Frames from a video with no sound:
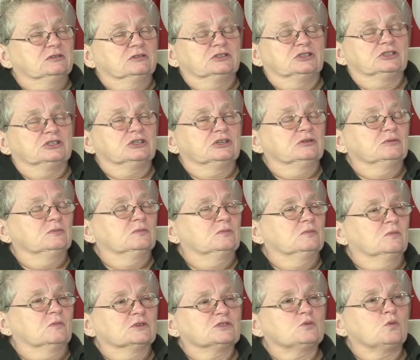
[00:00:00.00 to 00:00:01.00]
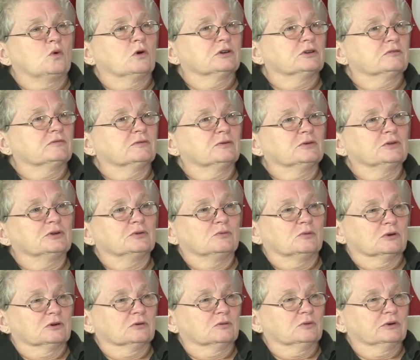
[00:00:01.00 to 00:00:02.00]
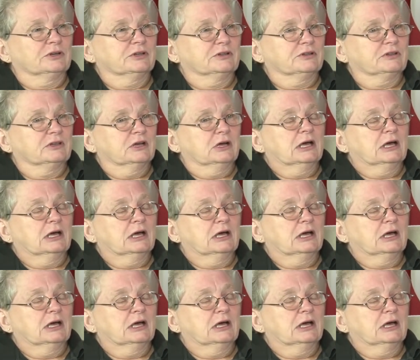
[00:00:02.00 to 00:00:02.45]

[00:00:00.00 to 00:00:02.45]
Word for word: she was wonderful to work with.